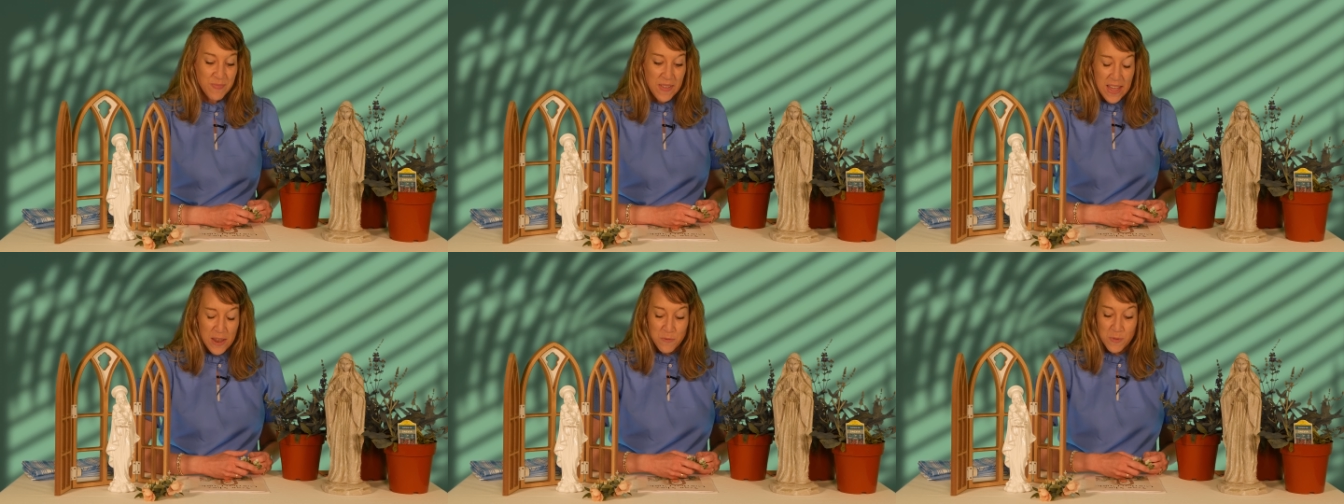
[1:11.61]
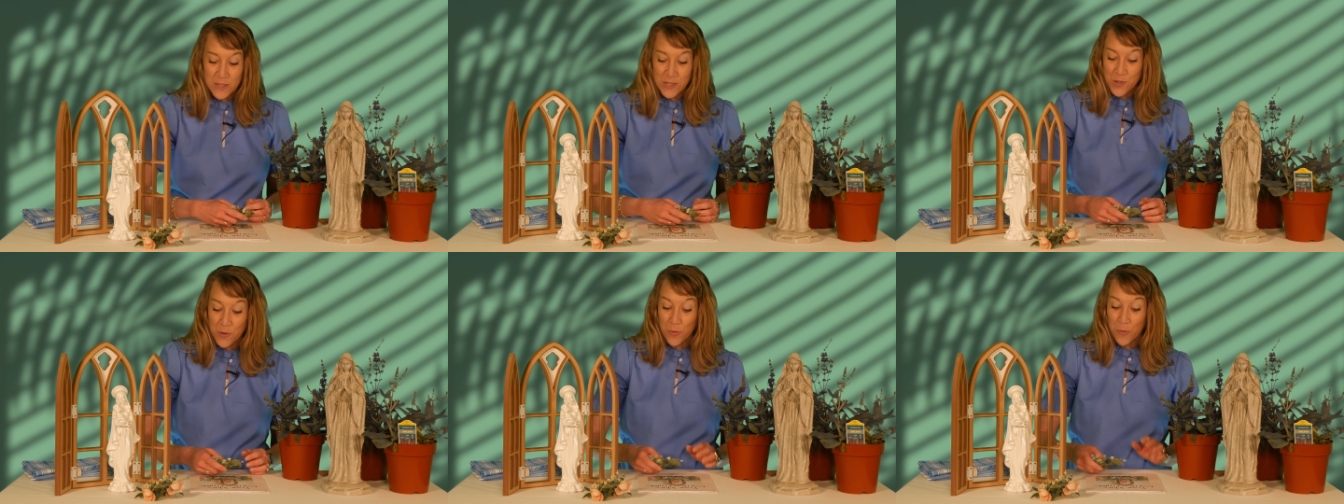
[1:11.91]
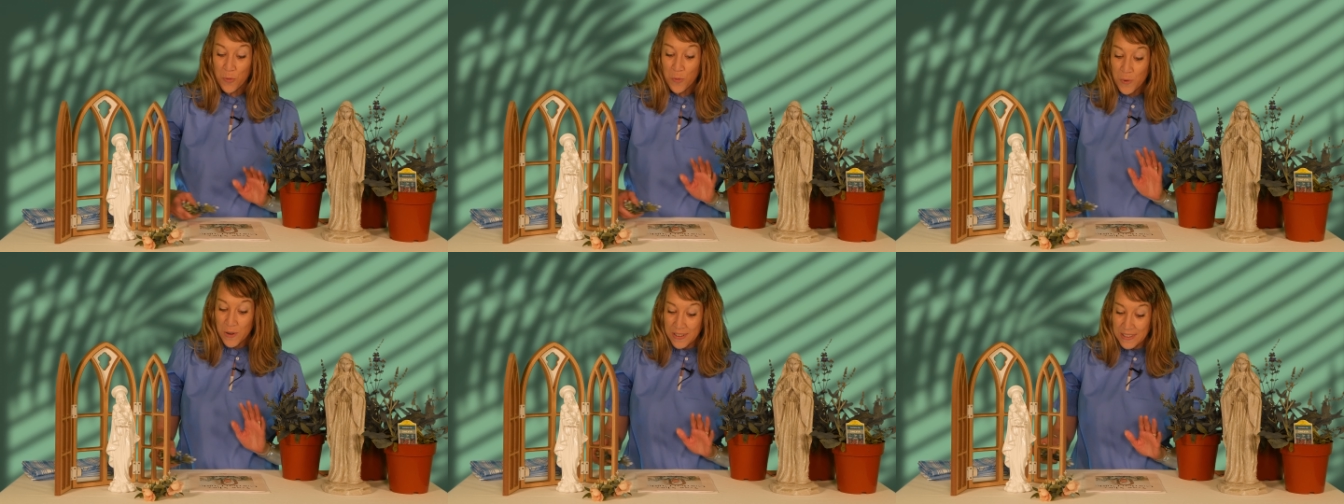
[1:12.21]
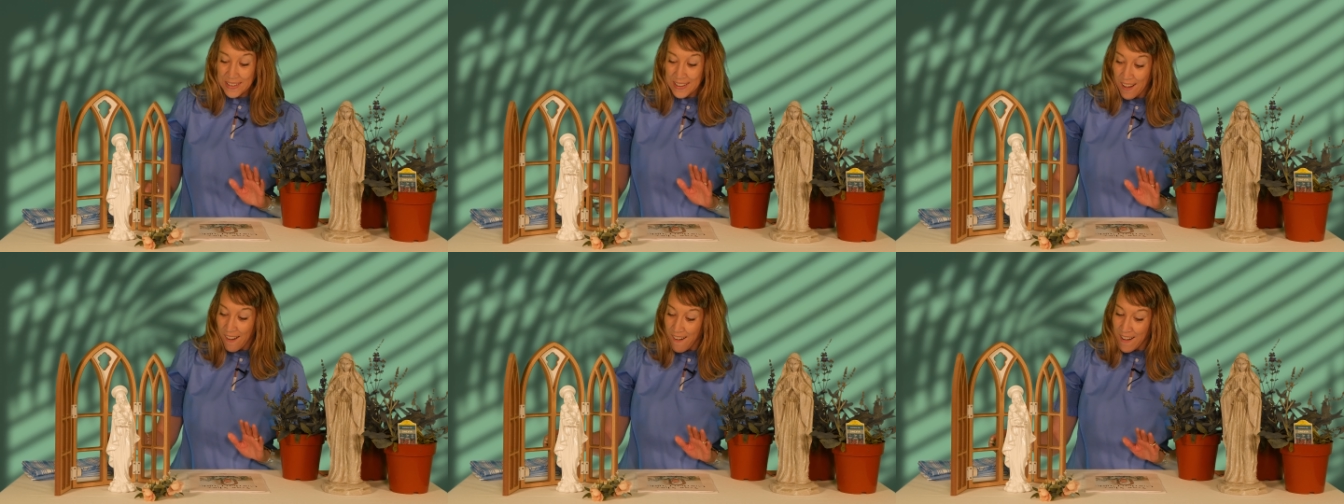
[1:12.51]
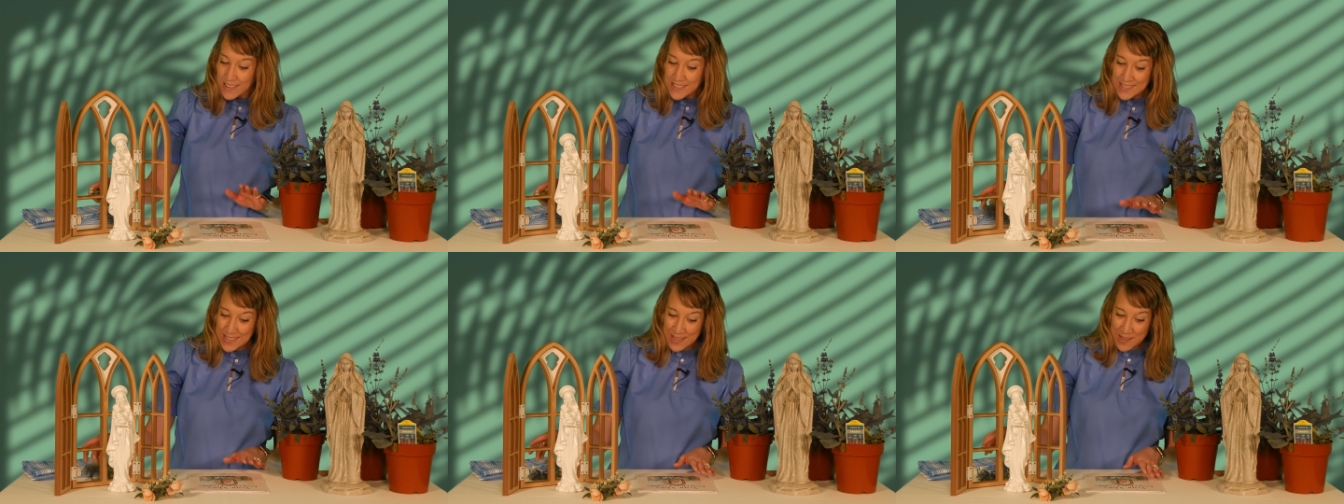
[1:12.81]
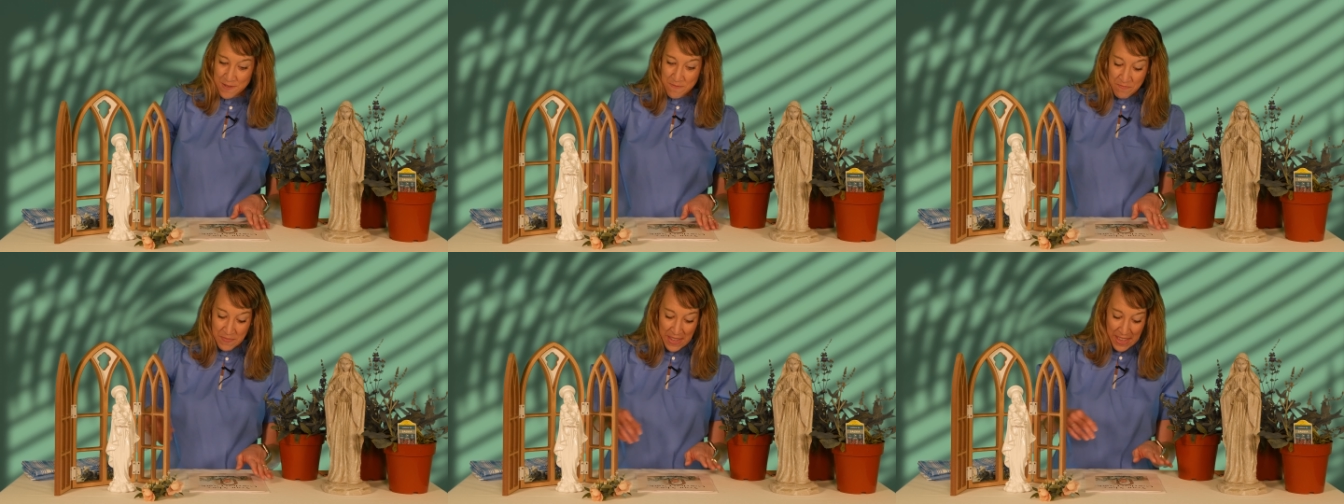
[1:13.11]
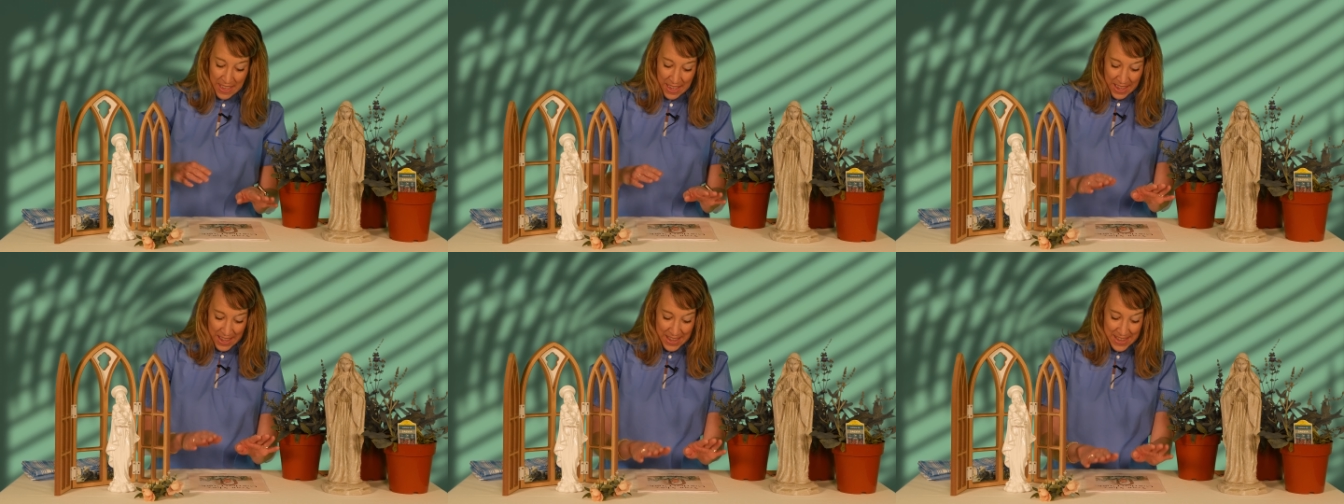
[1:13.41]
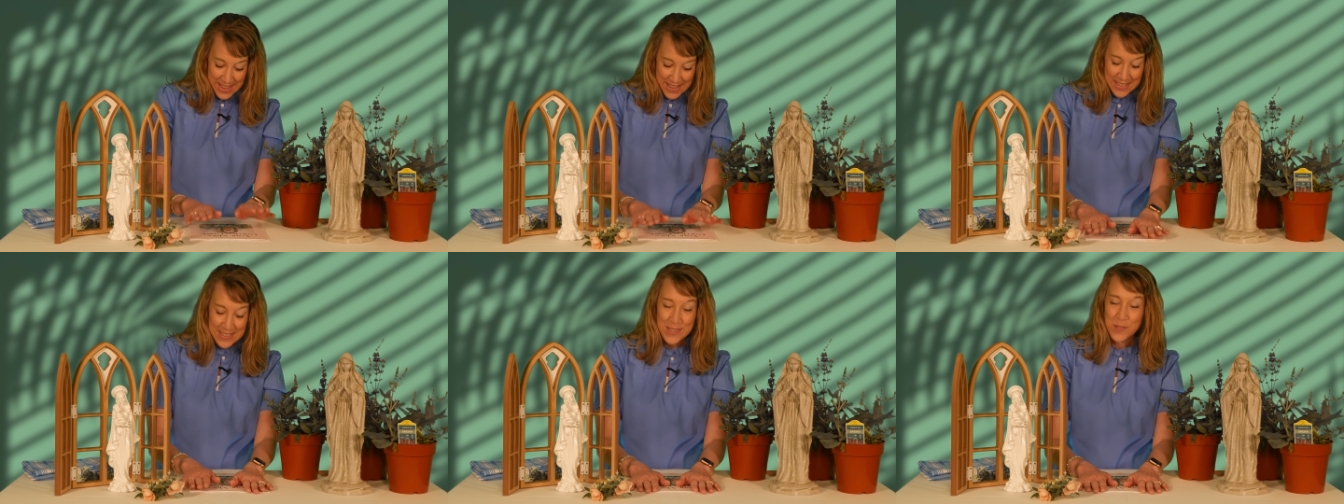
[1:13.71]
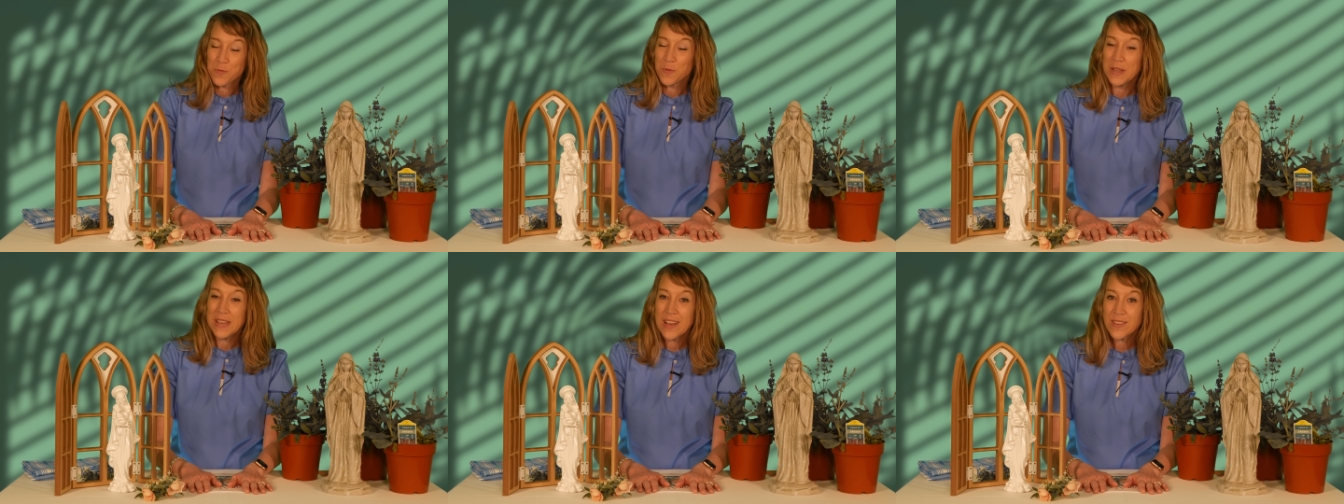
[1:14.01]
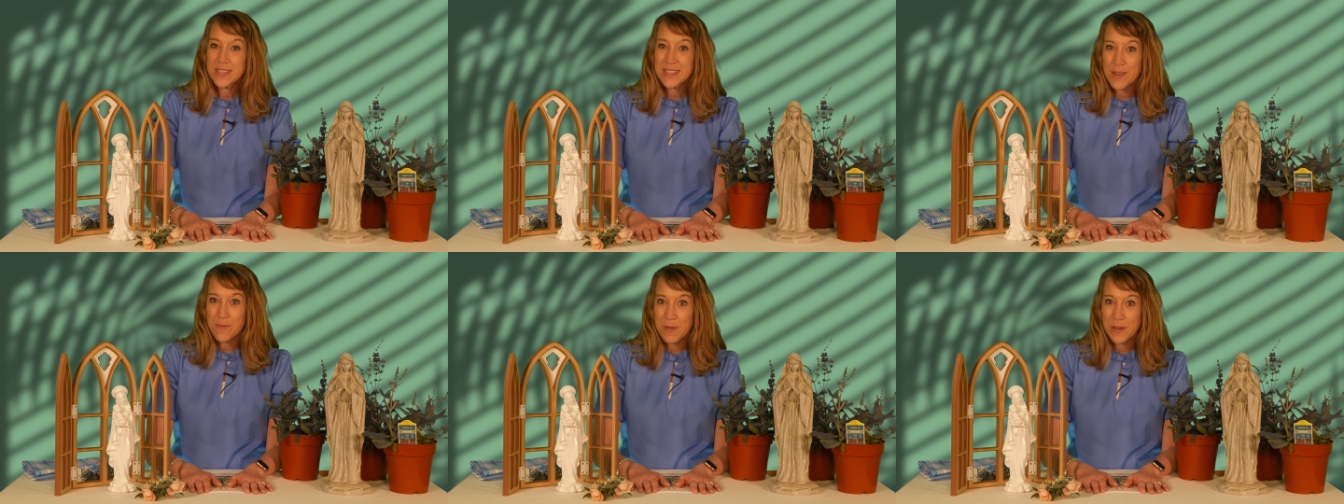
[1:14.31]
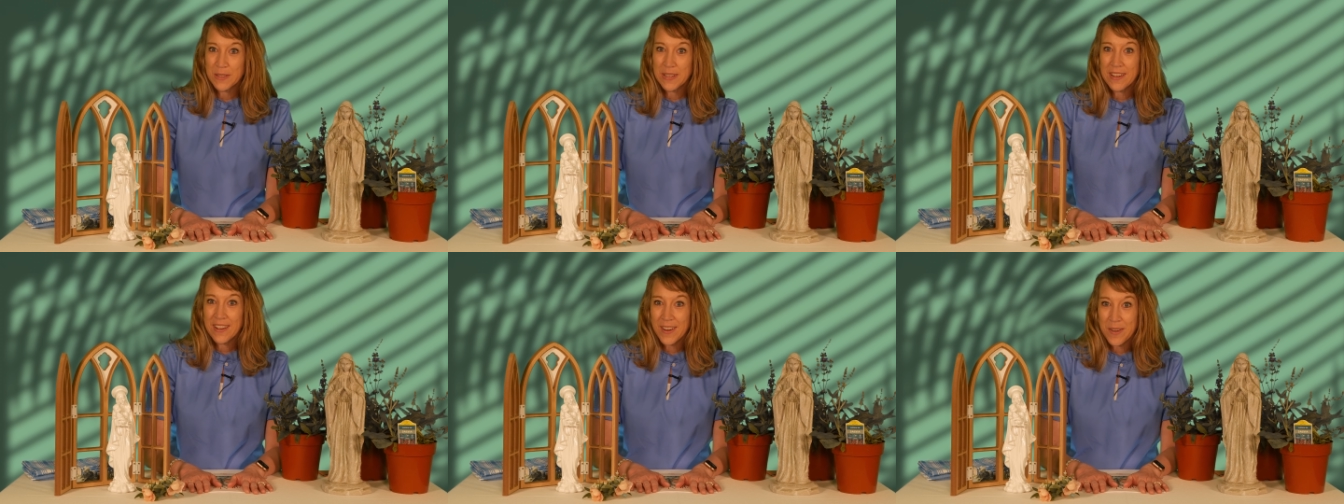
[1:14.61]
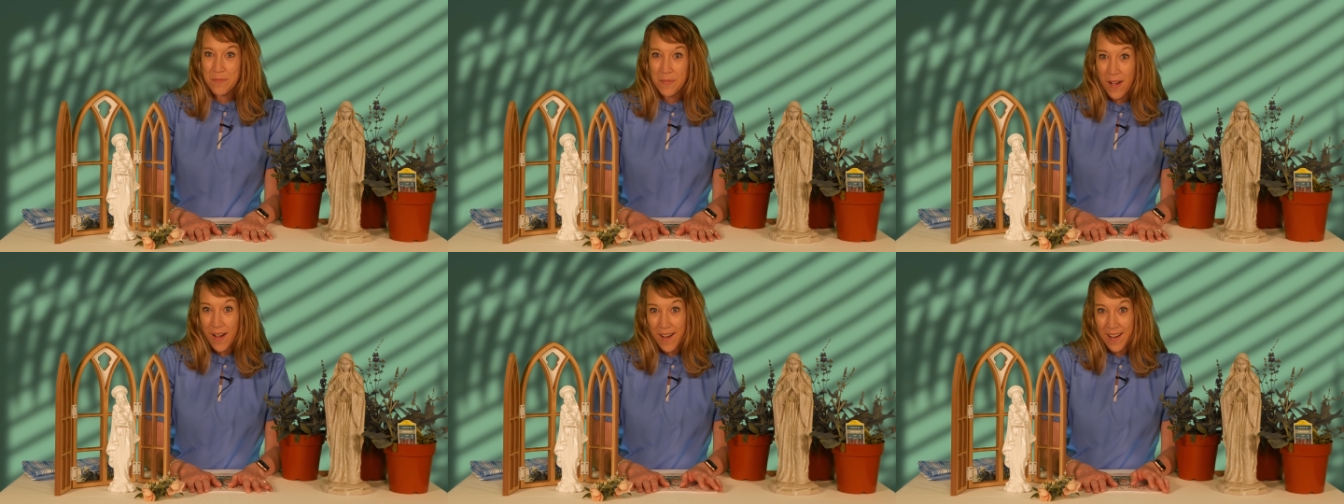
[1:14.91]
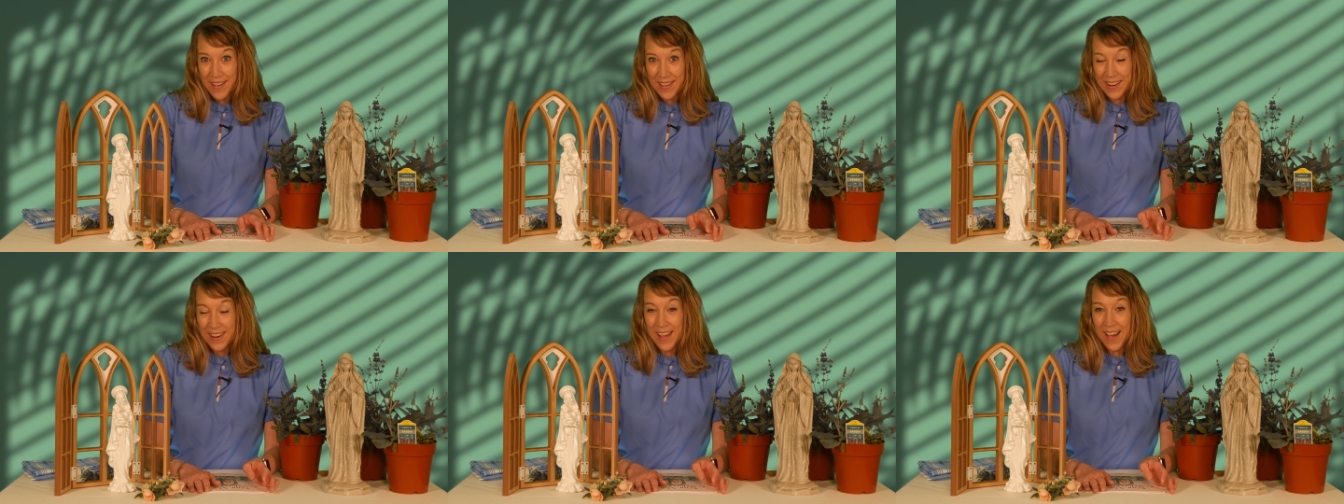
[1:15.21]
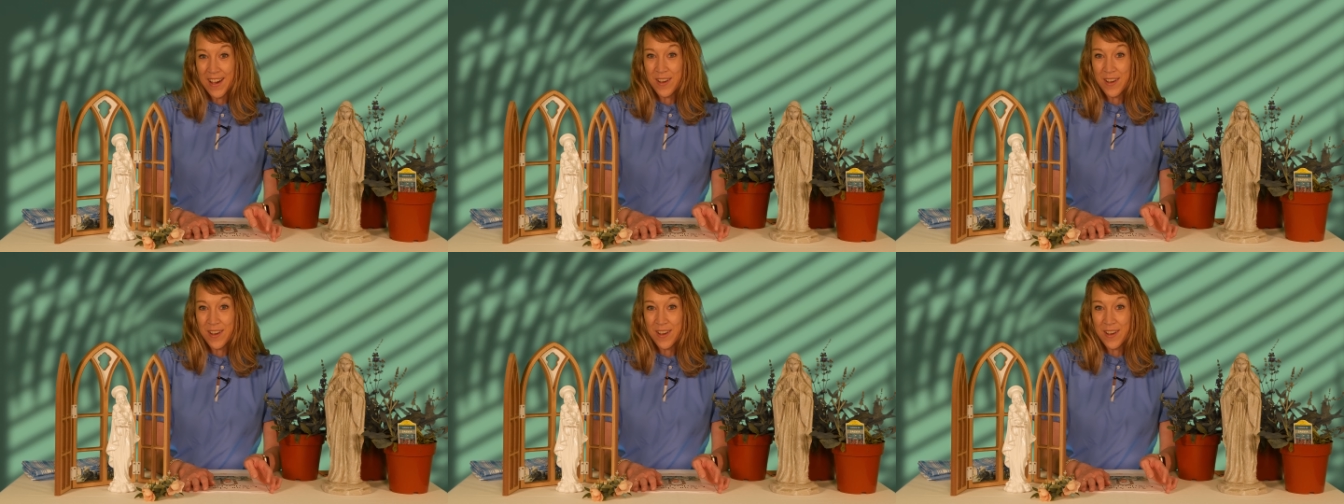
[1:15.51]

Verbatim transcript: And what's really awesome is we have stumbled upon